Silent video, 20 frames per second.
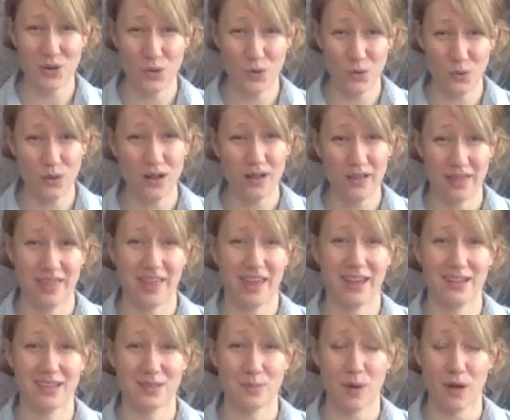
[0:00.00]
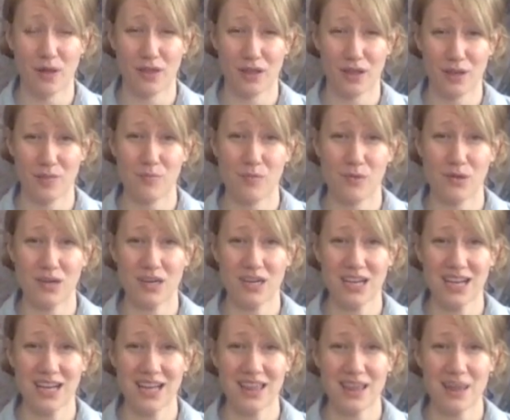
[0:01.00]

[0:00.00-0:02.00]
cool things about the community